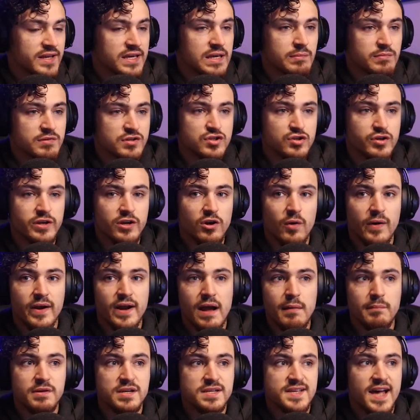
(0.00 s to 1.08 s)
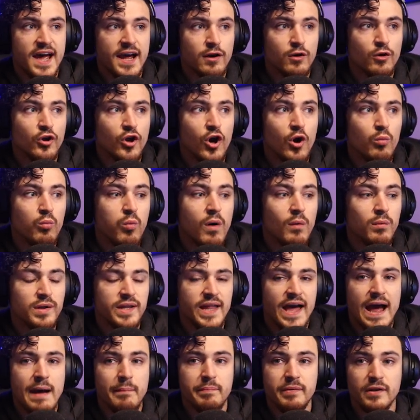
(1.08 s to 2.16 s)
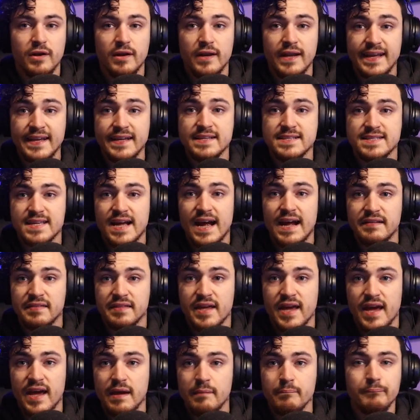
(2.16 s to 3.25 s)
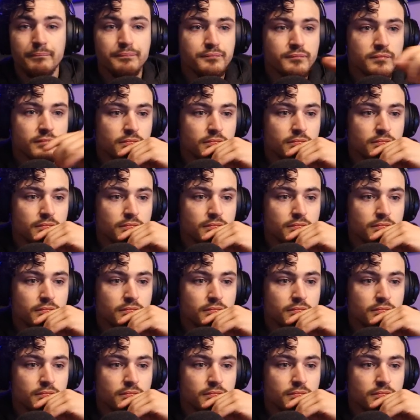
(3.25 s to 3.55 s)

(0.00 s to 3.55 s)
keep the screen going on because I don't know what will happen inside the game.